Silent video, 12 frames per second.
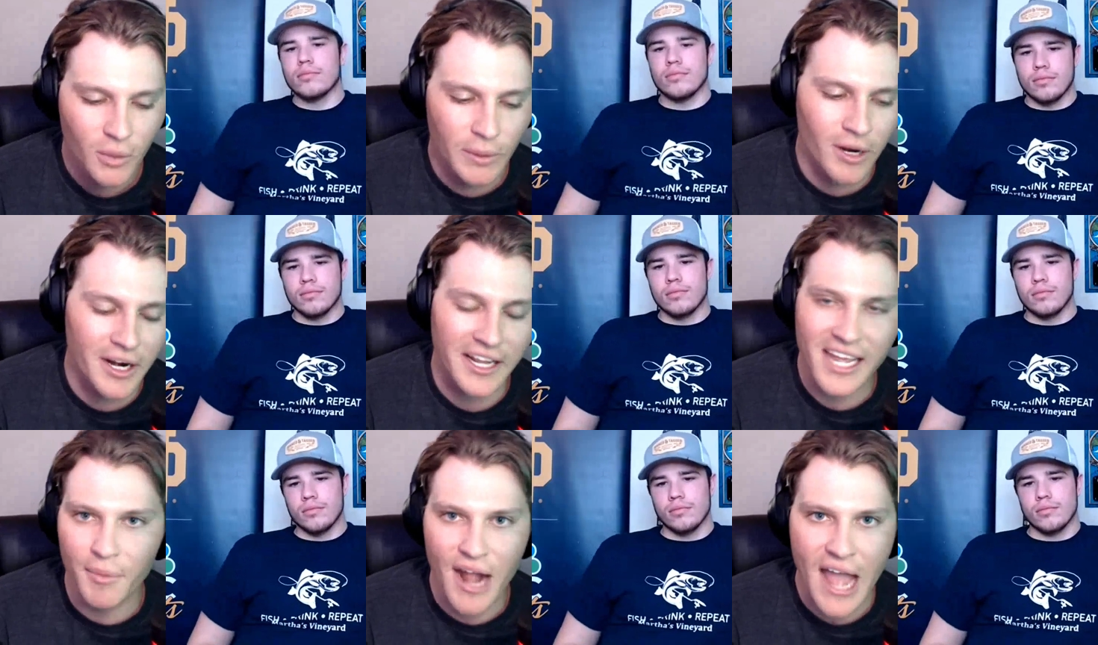Speaker 1: We run a
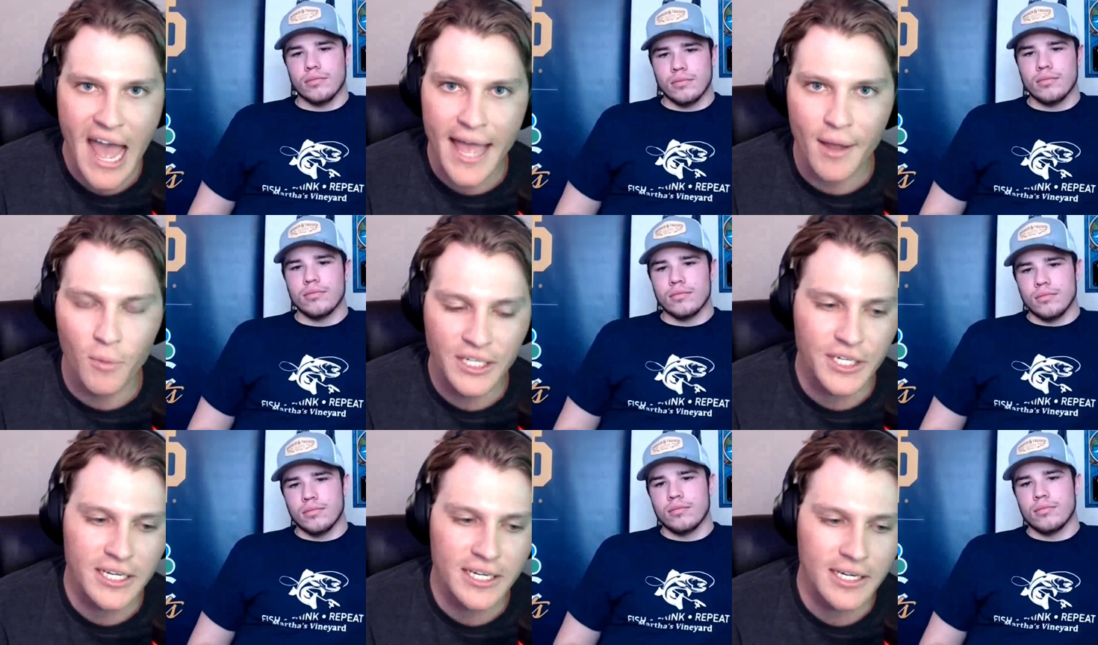camera A,
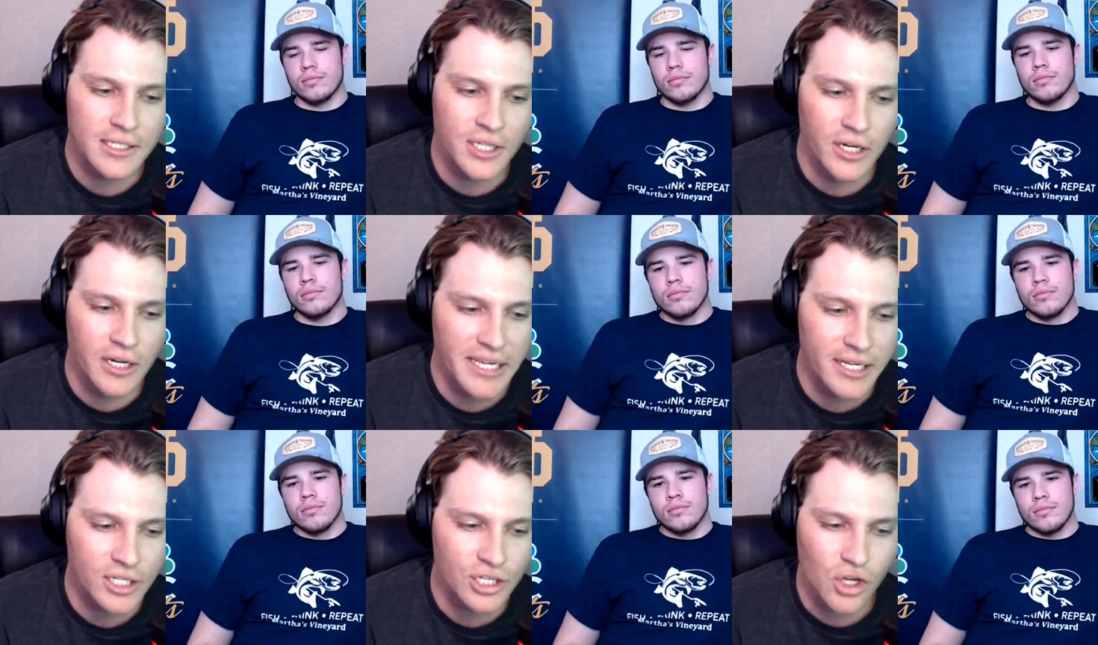which is going to
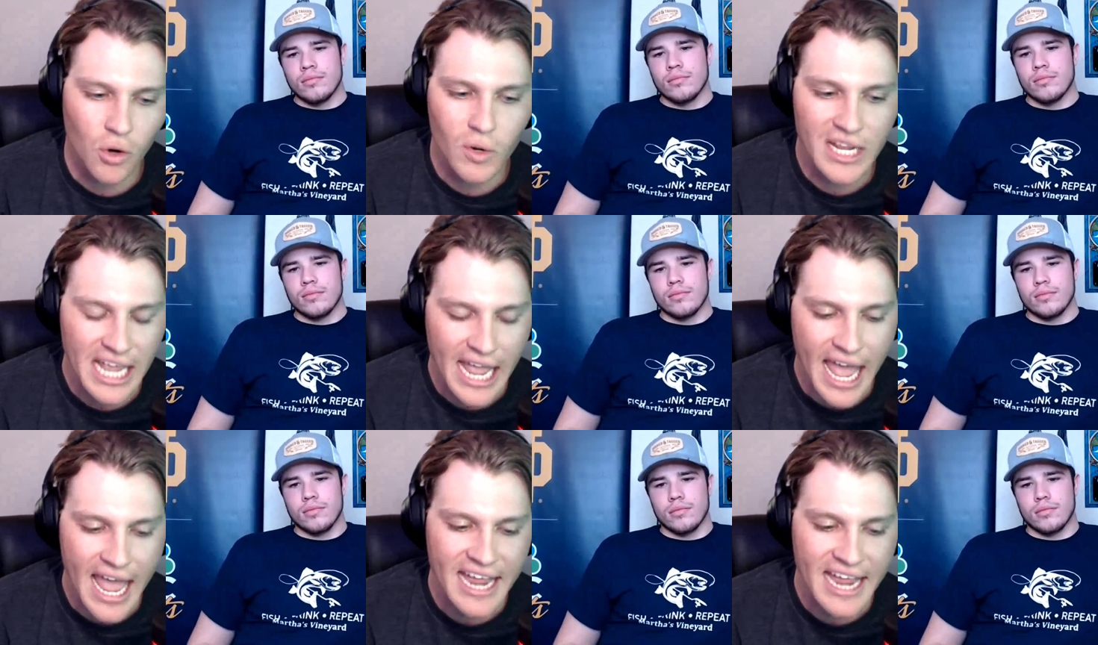be a Sony